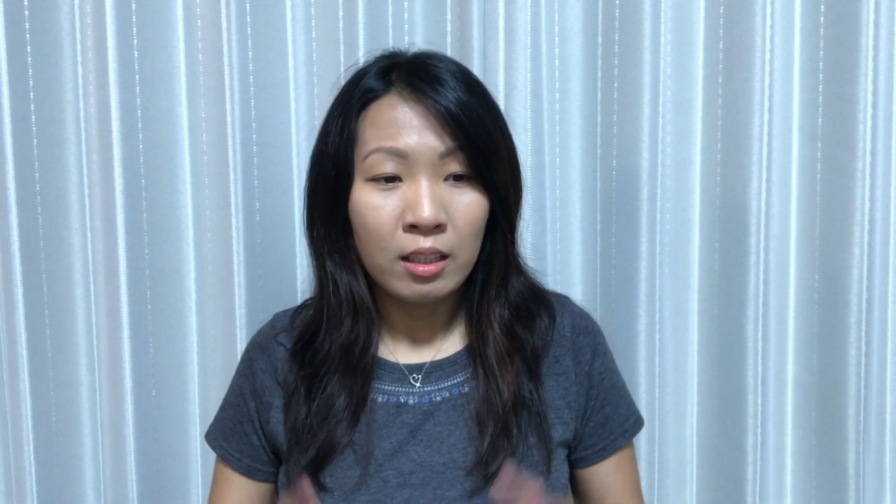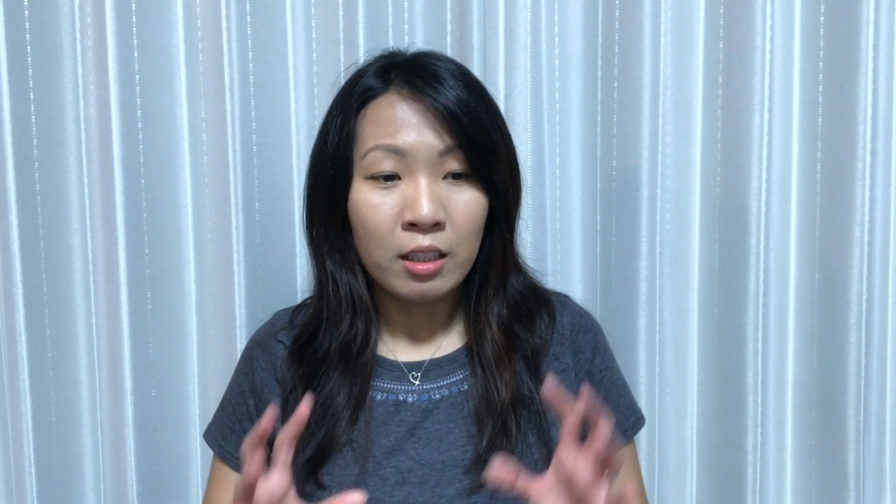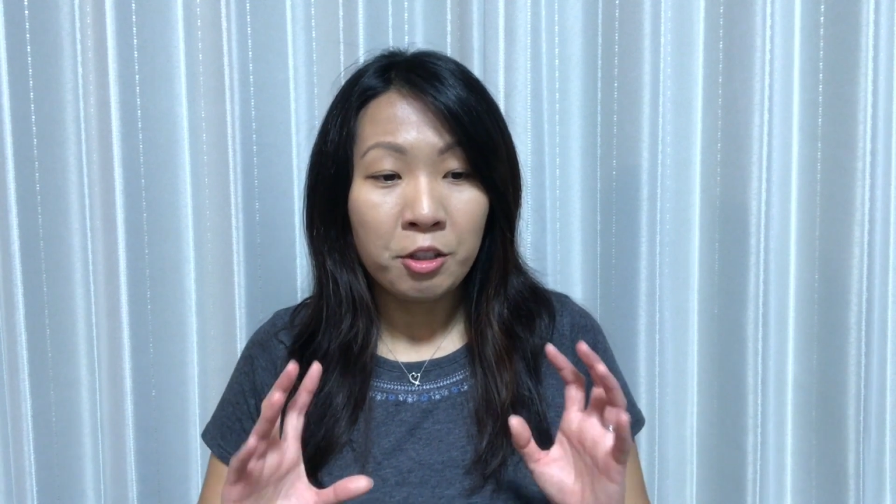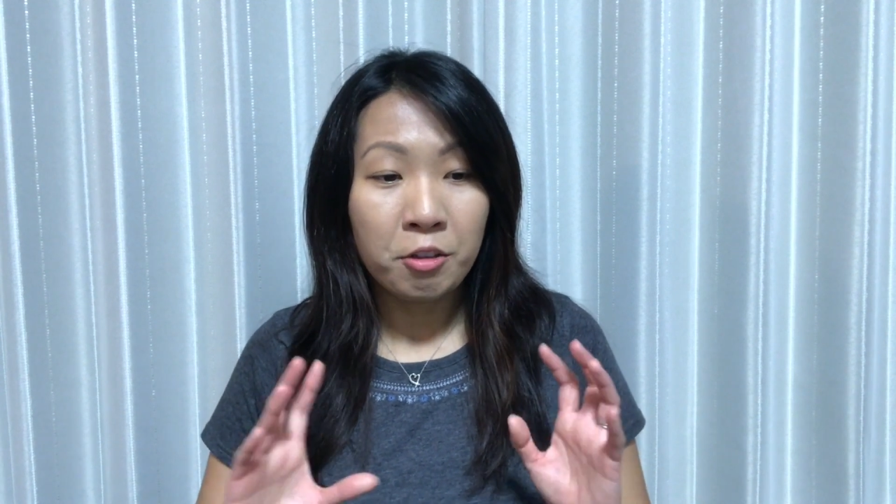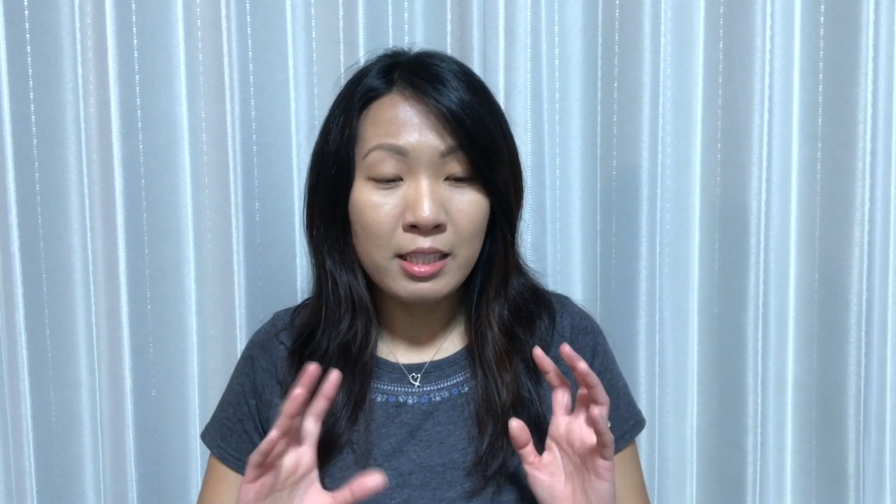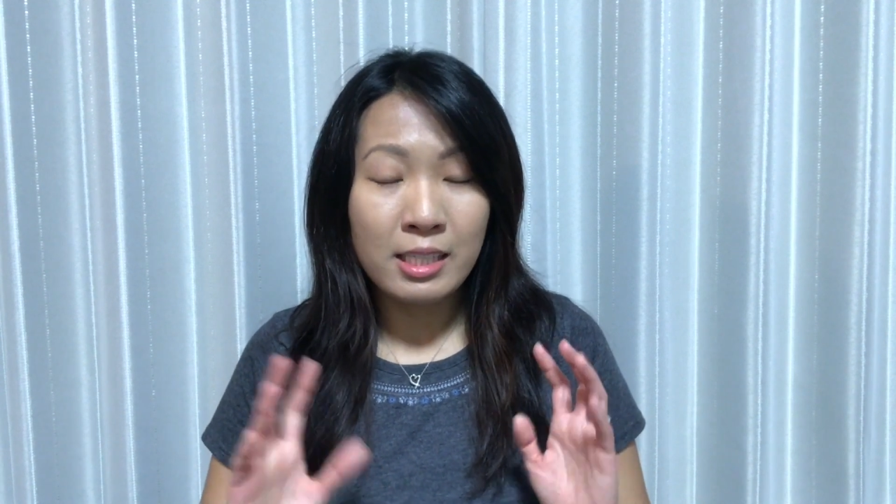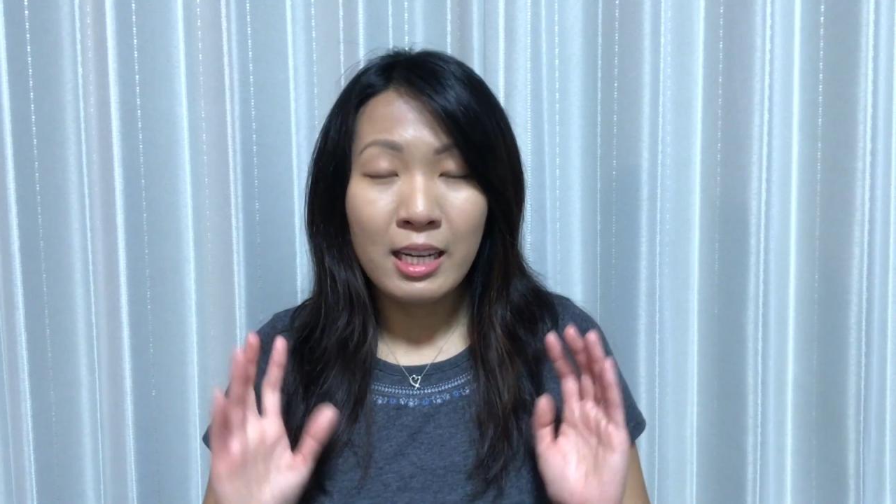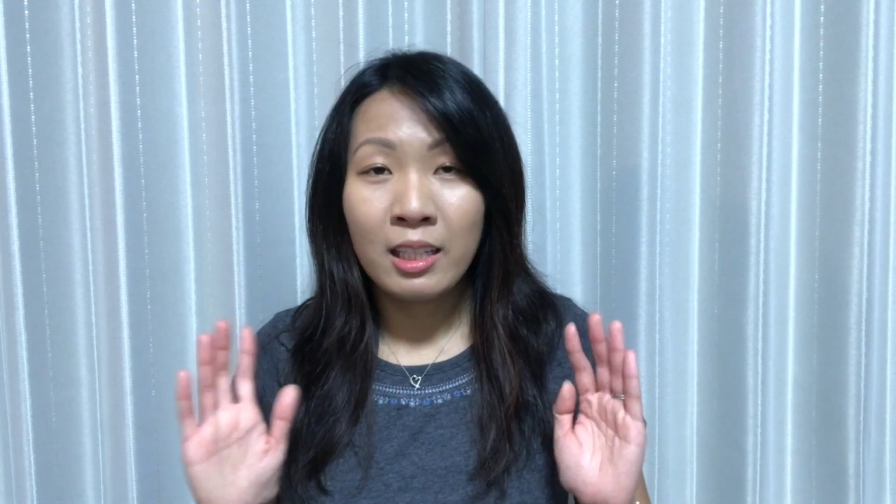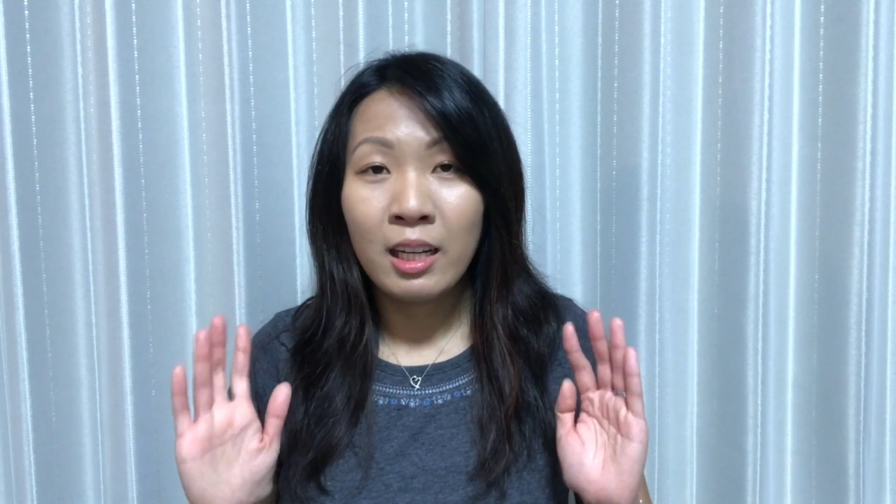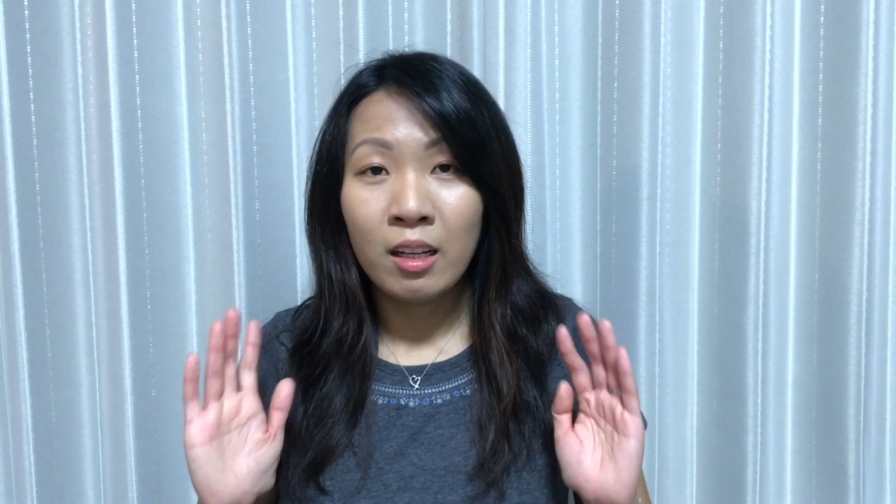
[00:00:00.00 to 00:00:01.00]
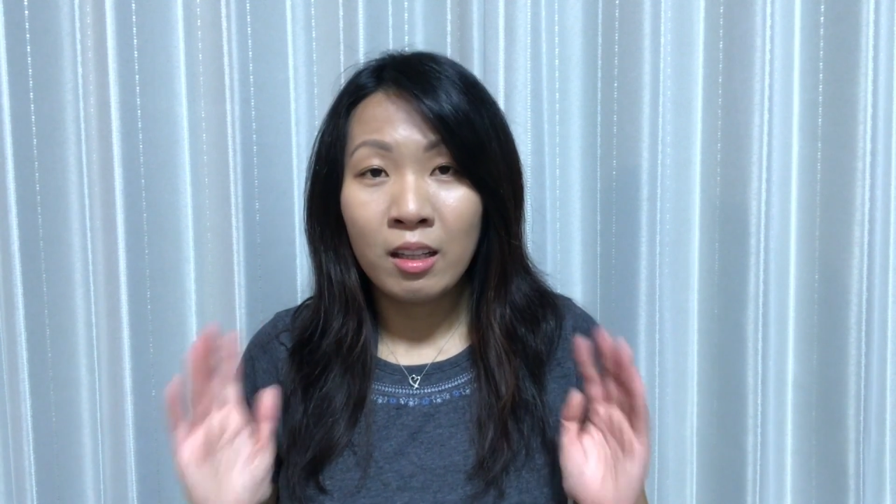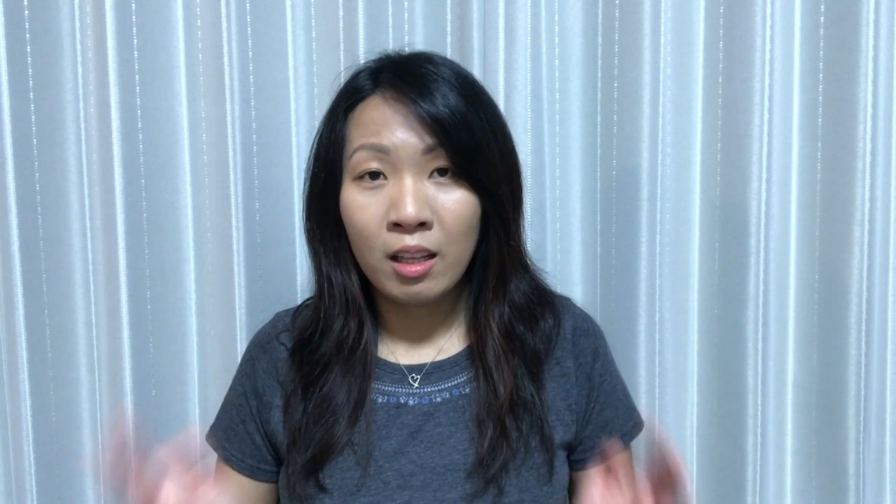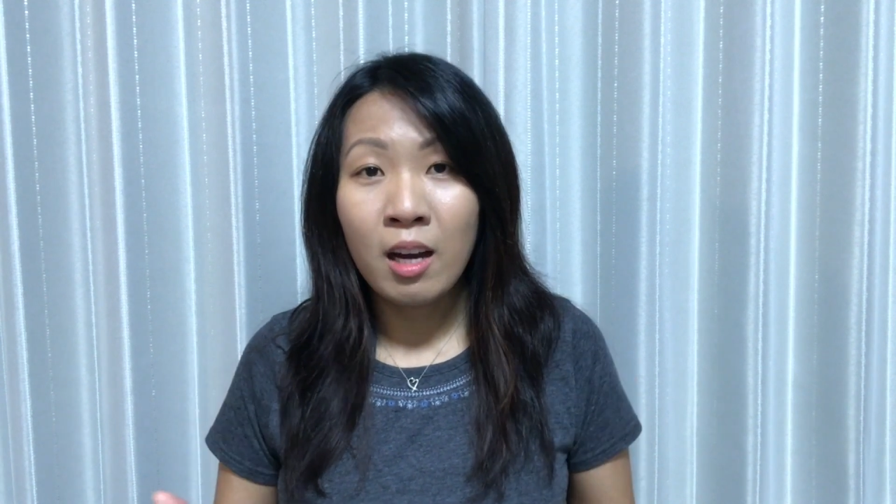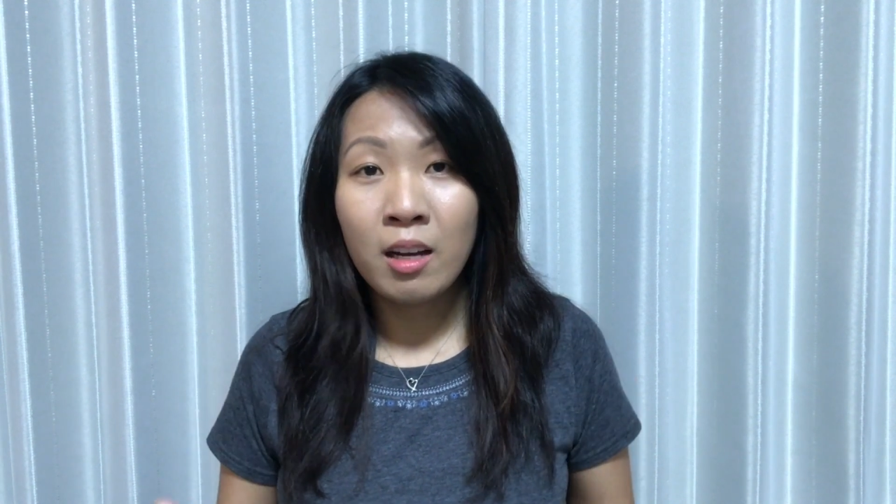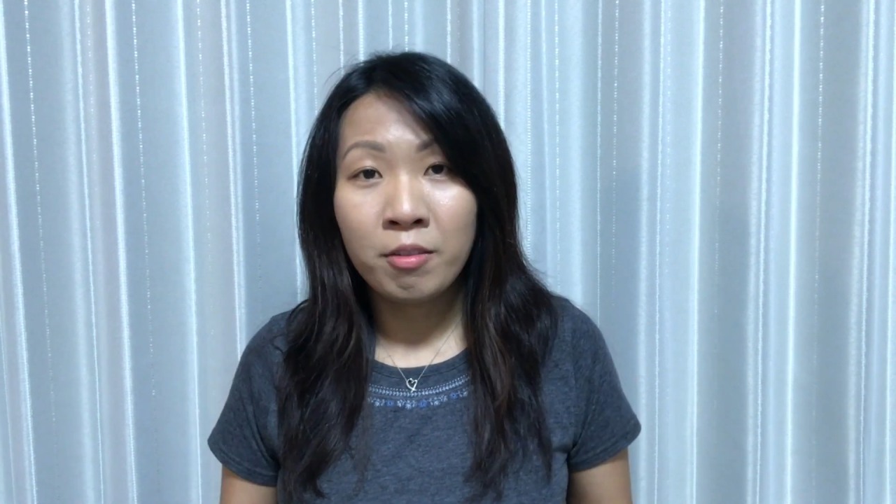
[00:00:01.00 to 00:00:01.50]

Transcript: you can tell that a lot of